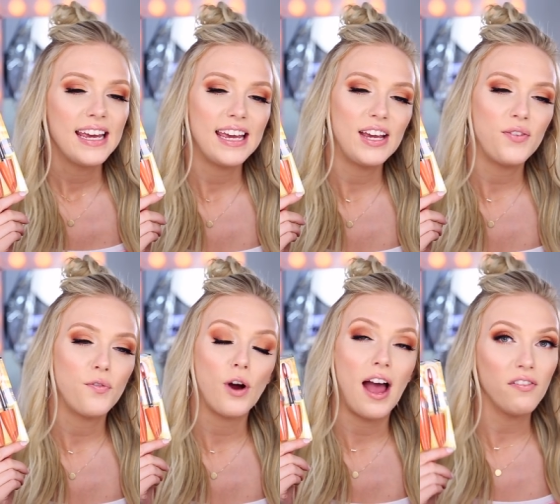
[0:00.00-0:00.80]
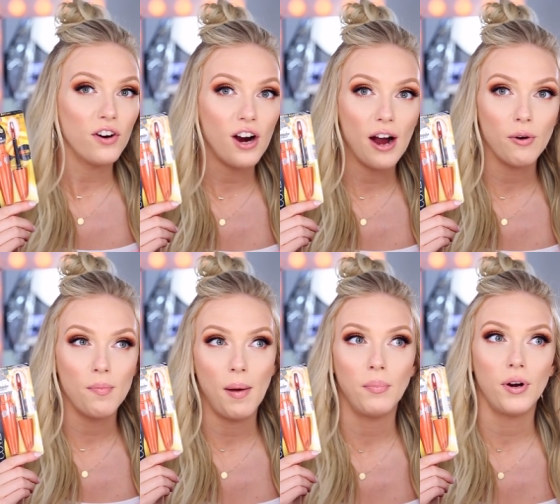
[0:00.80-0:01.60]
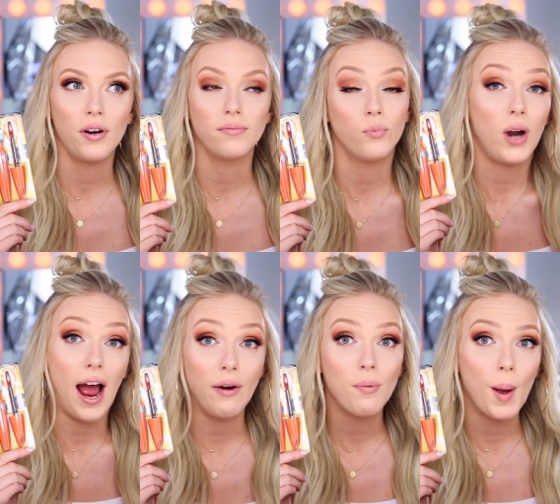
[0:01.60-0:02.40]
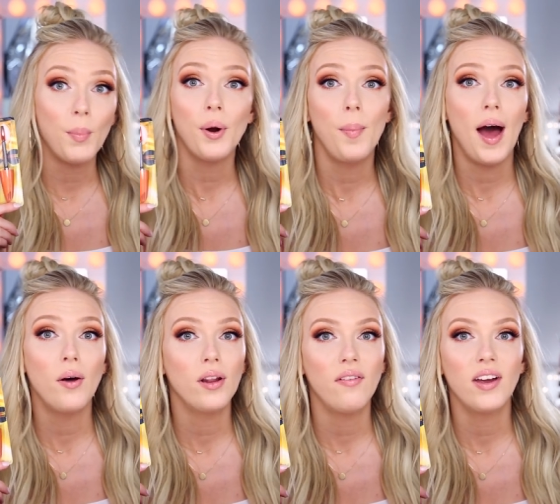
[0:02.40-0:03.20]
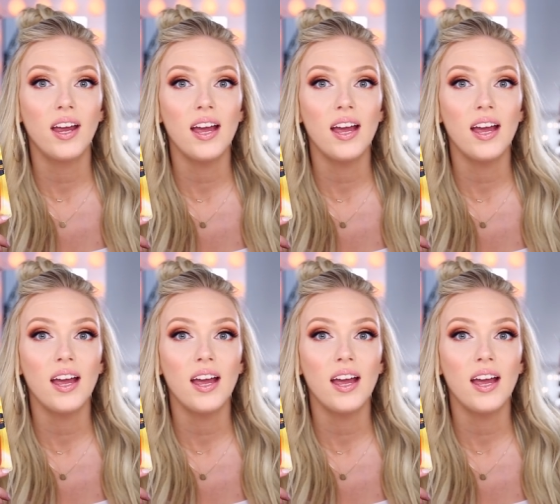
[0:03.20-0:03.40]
in forever. I remember, what I remember about loving